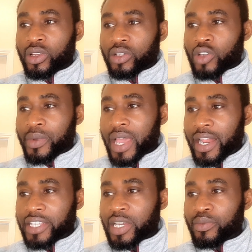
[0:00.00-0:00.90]
To be
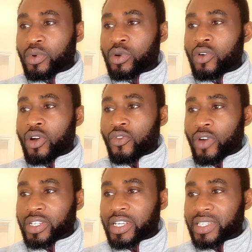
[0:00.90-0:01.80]
eligible for
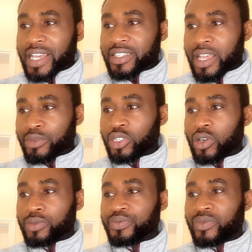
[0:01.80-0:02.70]
this
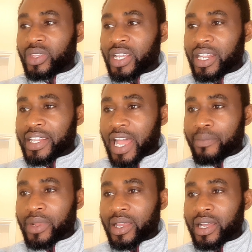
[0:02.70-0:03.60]
exemption, the lead
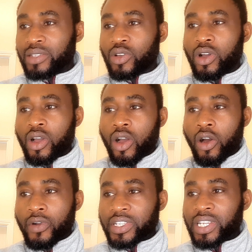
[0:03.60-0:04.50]
applicant
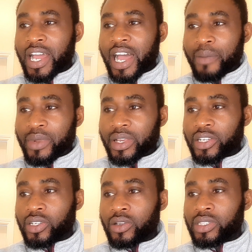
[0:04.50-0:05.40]
original
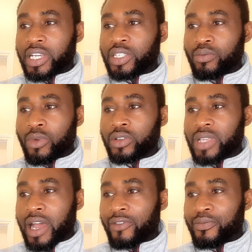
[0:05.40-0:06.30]
application date
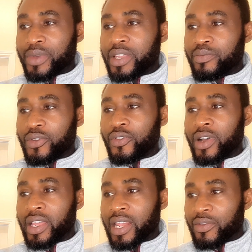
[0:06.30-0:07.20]
must have been before
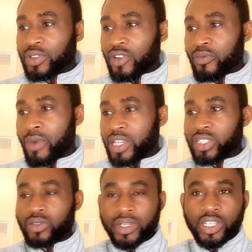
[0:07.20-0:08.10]
11th of March
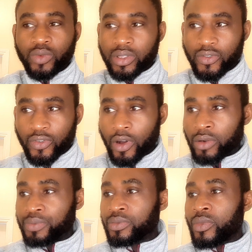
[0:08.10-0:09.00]
2024,